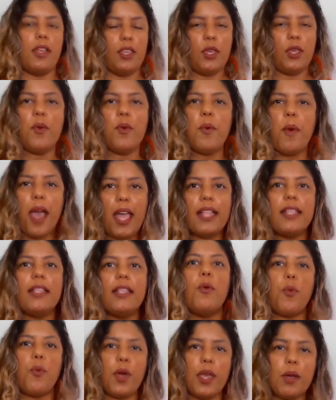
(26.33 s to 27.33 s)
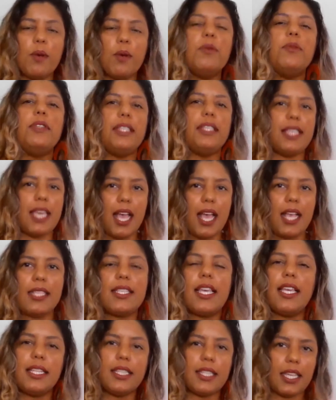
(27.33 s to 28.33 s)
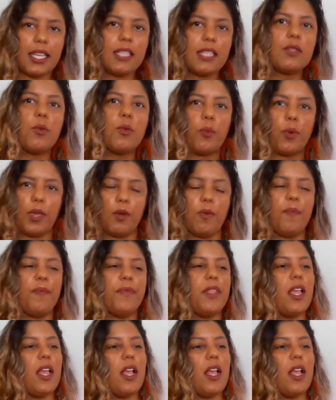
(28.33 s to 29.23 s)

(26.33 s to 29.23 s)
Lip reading: UN will, yes, indeed, will